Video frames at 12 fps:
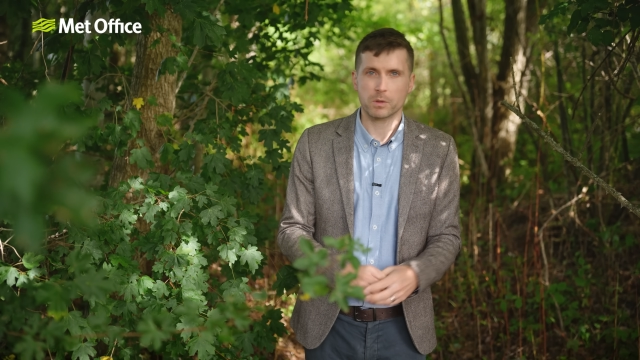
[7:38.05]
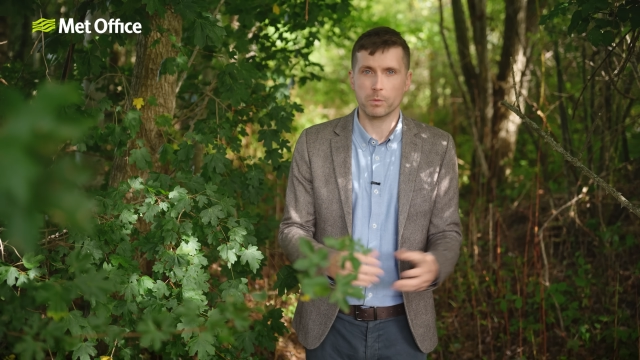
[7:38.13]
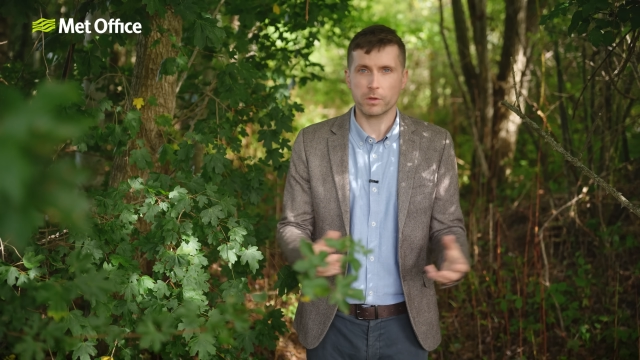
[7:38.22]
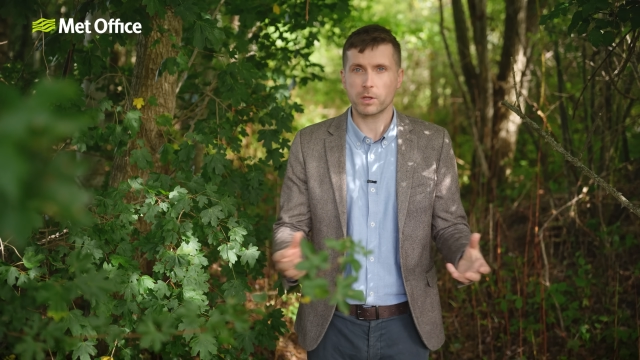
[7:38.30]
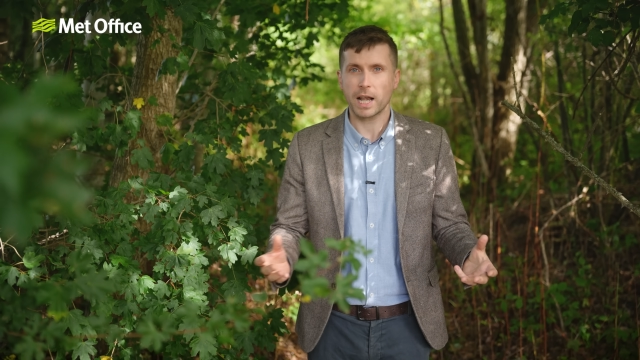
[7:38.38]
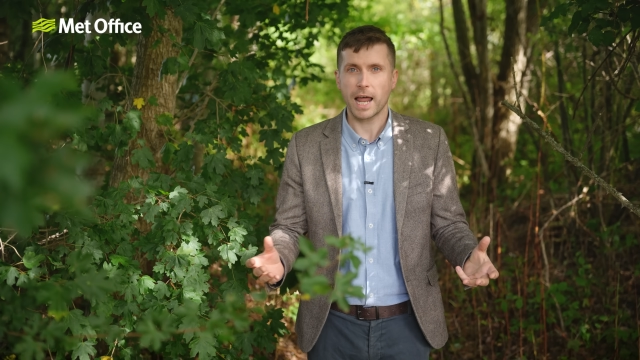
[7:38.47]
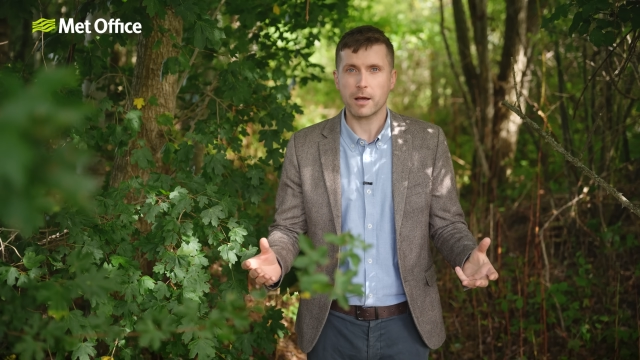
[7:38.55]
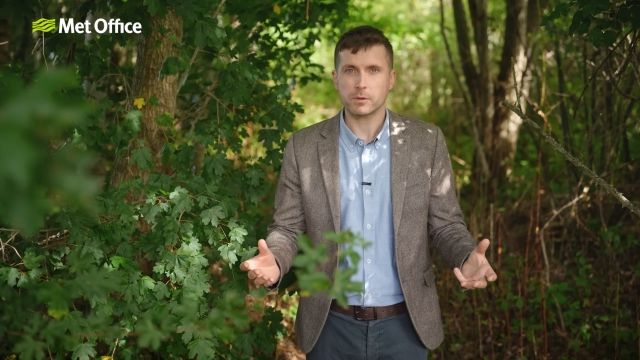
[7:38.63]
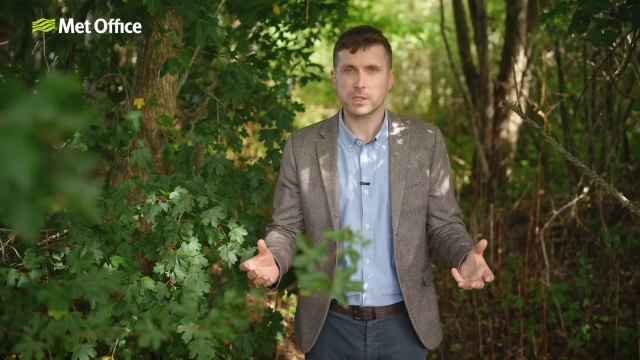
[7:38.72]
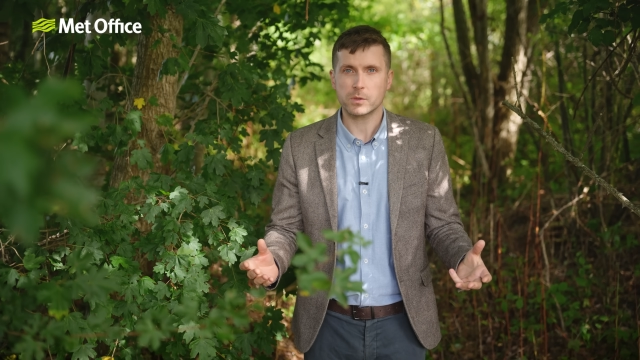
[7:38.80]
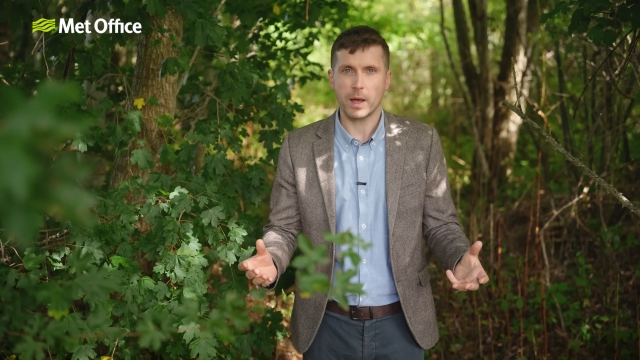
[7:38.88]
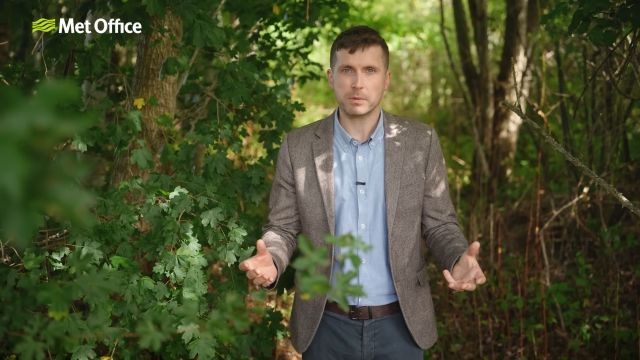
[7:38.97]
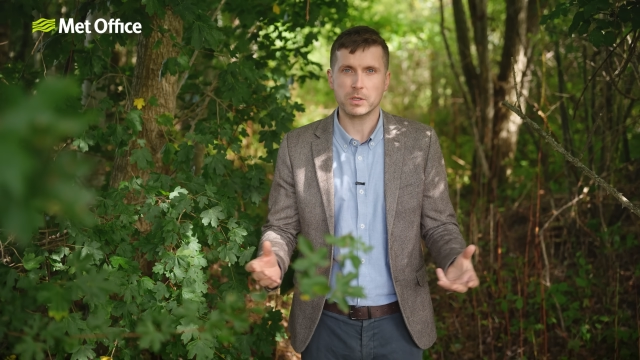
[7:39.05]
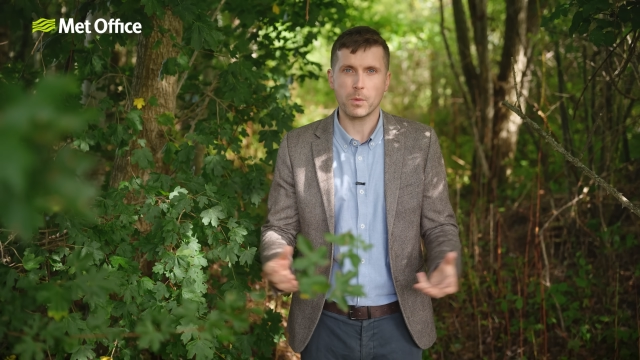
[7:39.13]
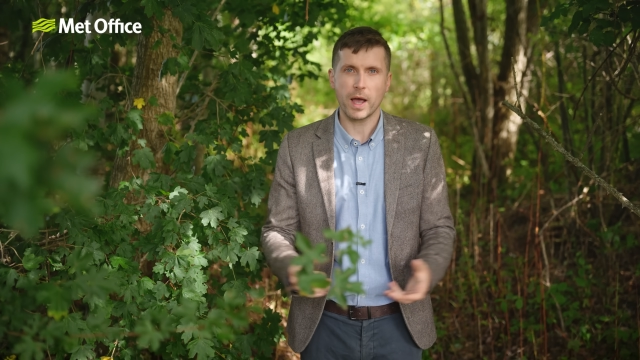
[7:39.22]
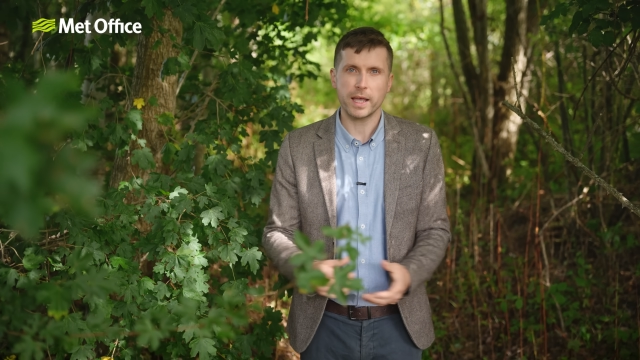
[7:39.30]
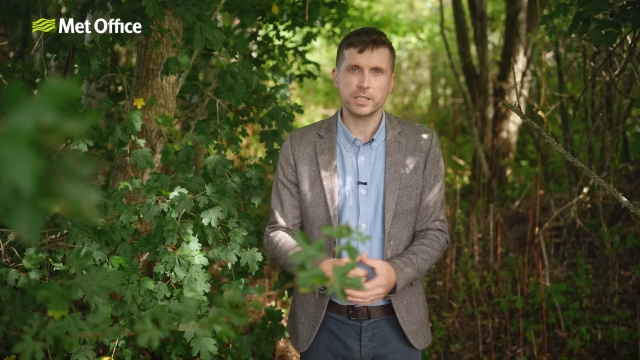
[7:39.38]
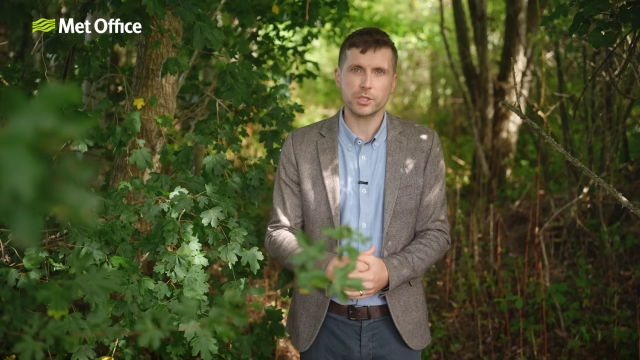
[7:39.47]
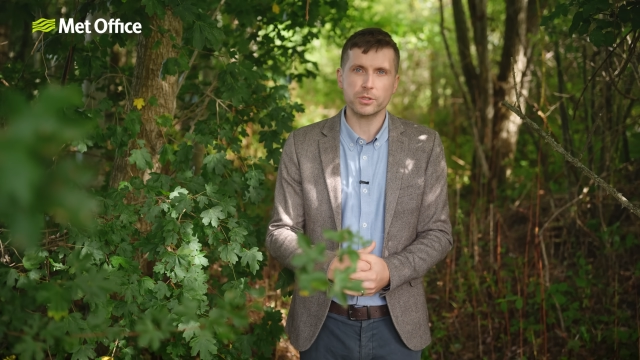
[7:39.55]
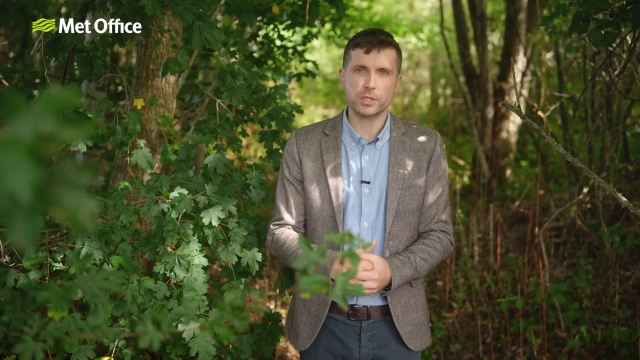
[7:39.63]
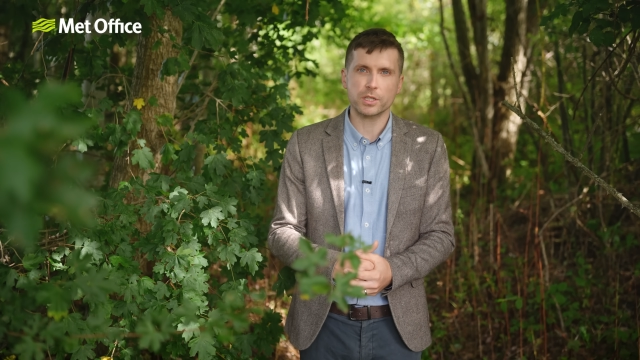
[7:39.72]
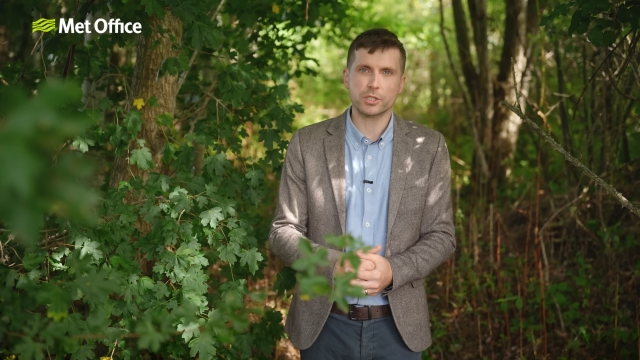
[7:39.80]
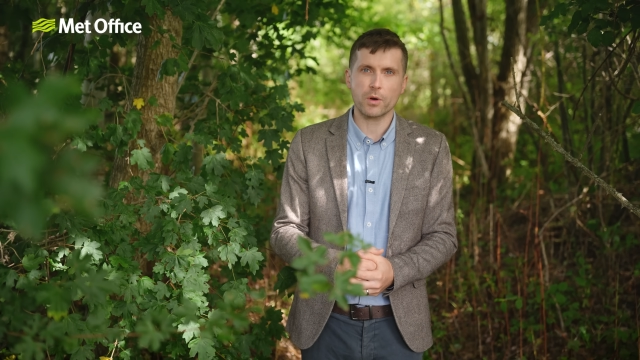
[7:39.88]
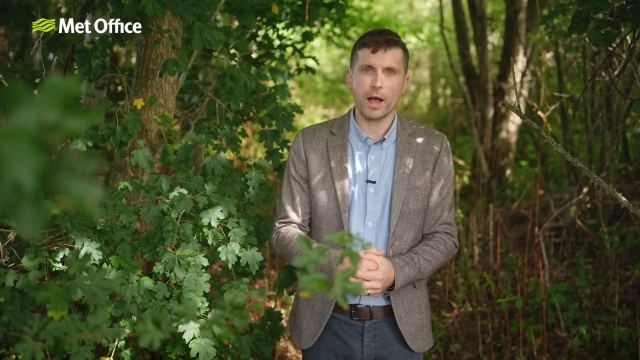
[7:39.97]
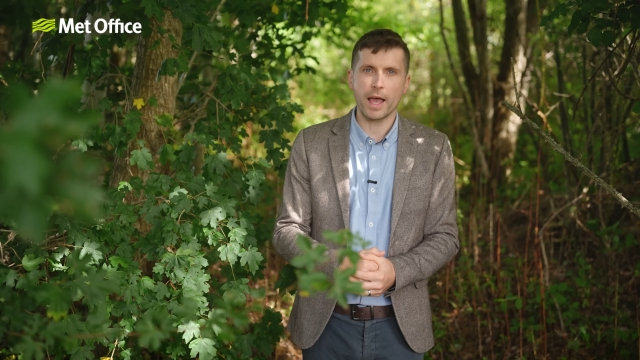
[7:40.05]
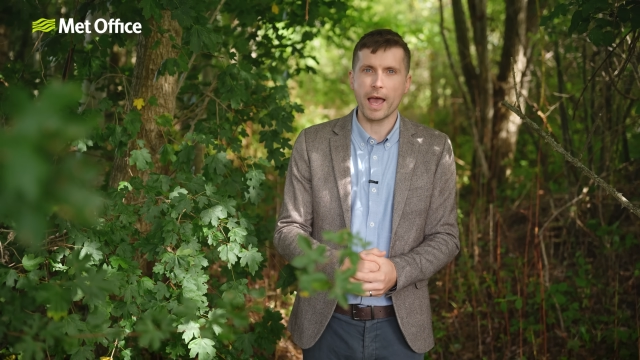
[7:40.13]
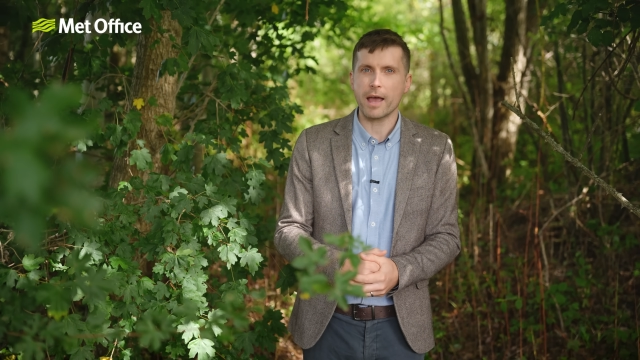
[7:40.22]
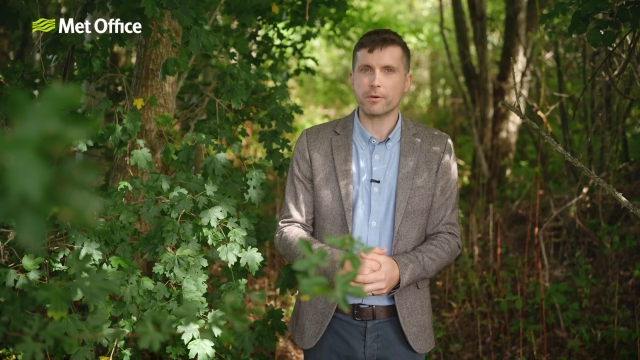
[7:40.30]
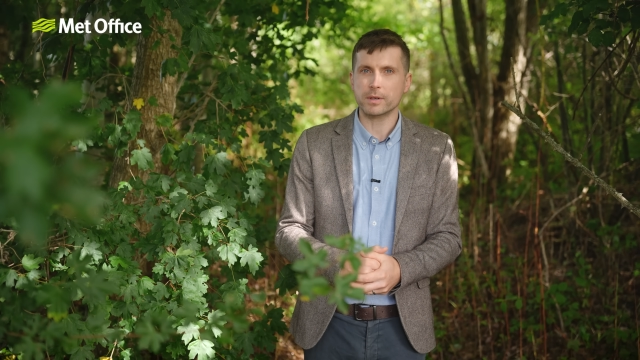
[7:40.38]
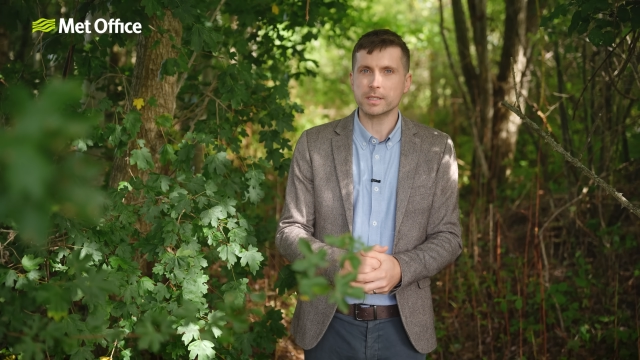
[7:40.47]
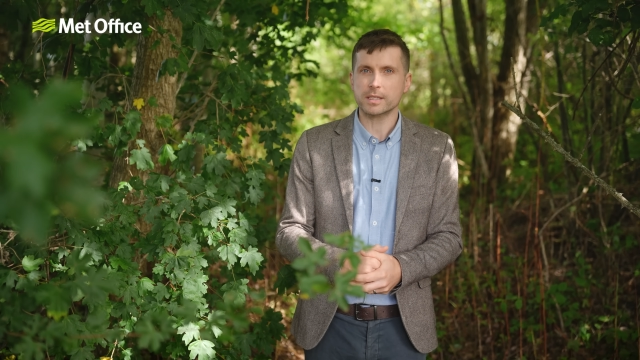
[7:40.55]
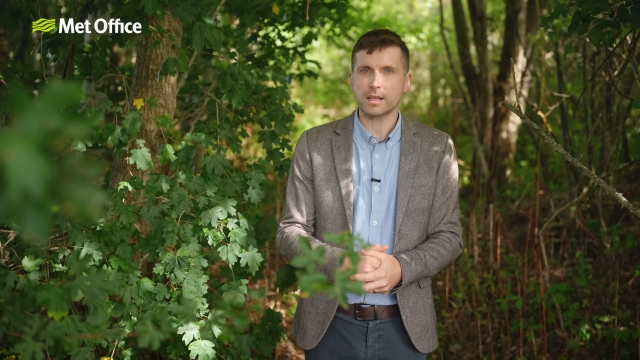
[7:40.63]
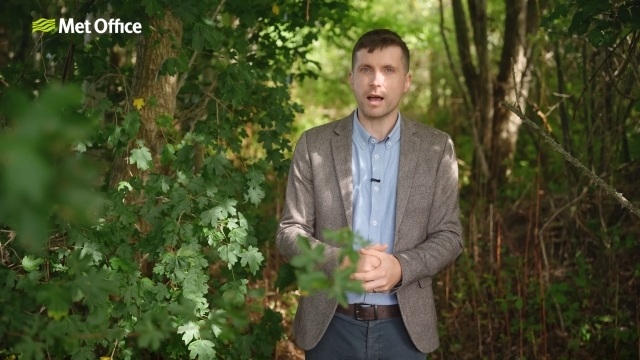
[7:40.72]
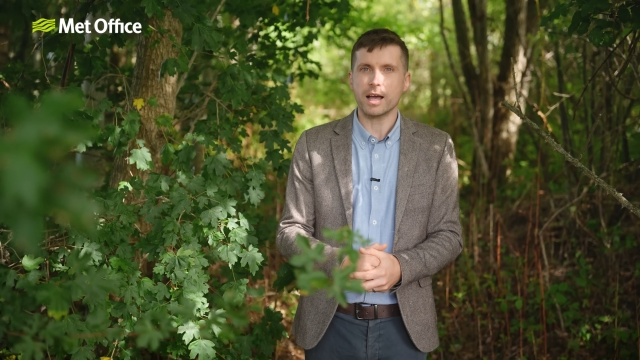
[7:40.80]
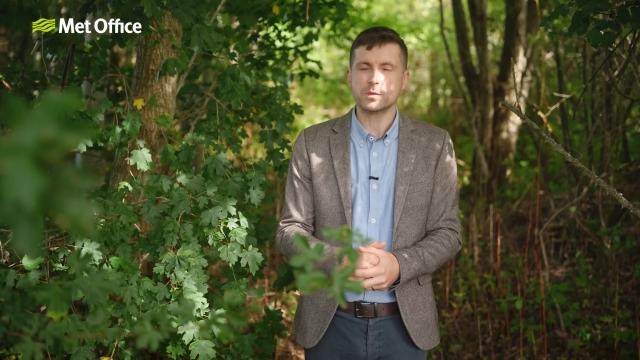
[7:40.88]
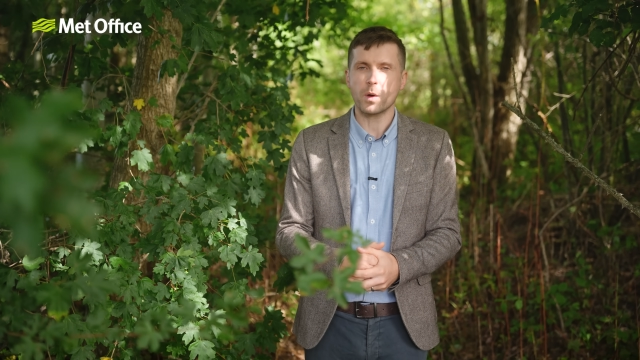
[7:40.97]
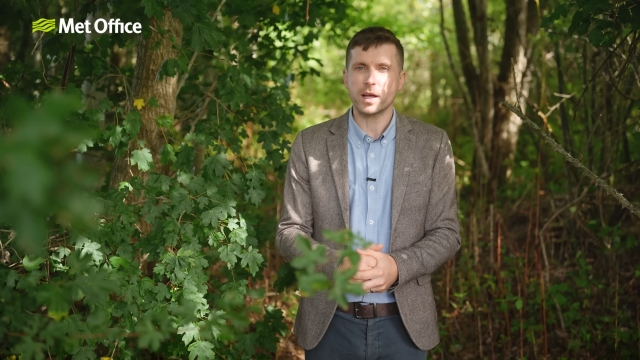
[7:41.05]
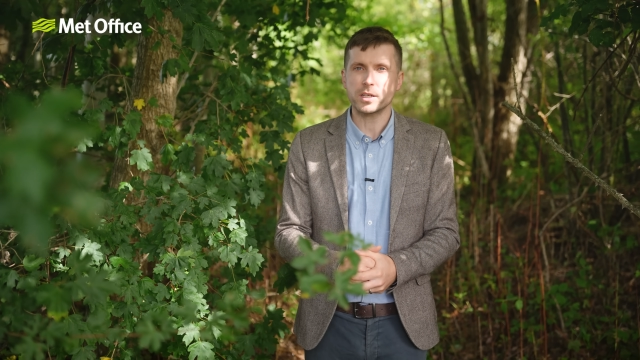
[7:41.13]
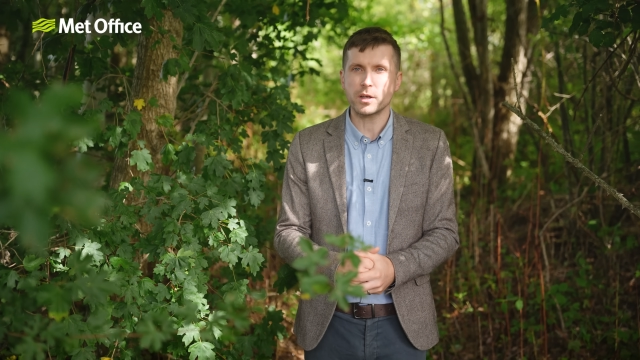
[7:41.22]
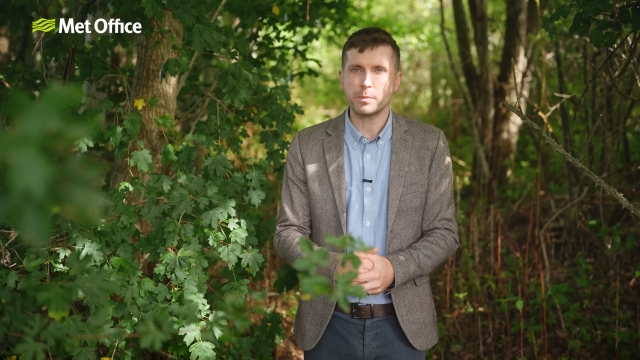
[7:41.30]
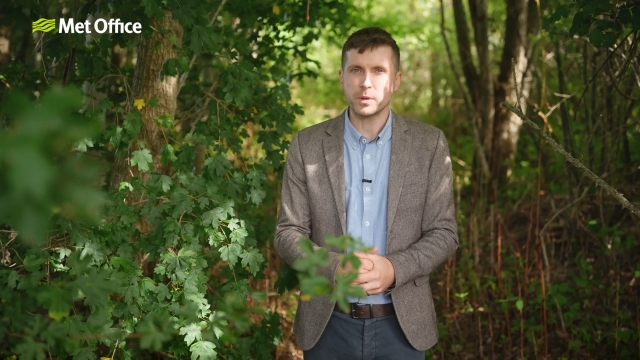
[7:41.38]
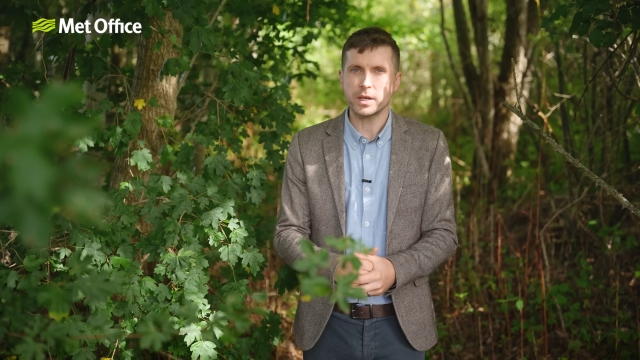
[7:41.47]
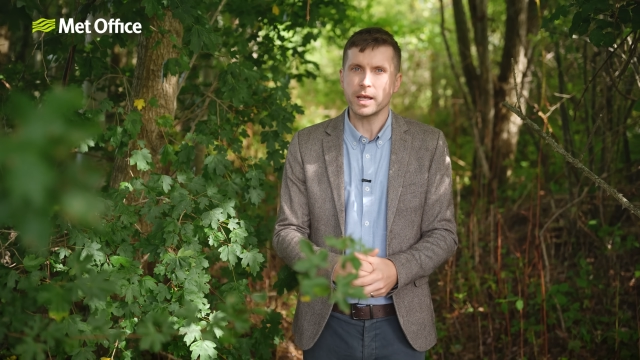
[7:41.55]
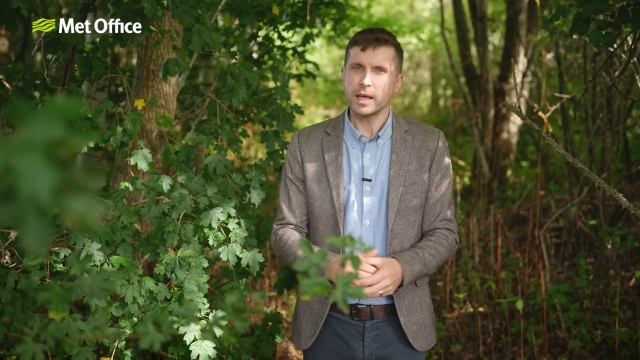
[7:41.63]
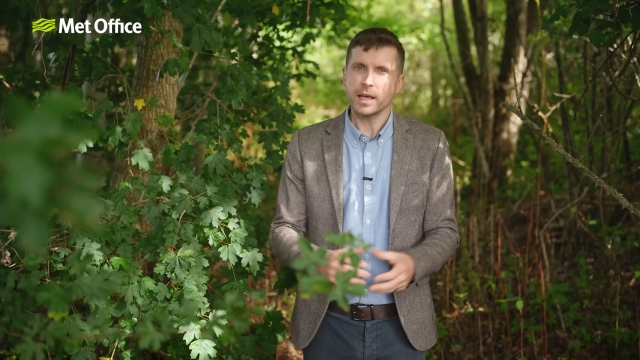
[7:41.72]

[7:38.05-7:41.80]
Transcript: With clouds swept away due to the dry air and skies wide open,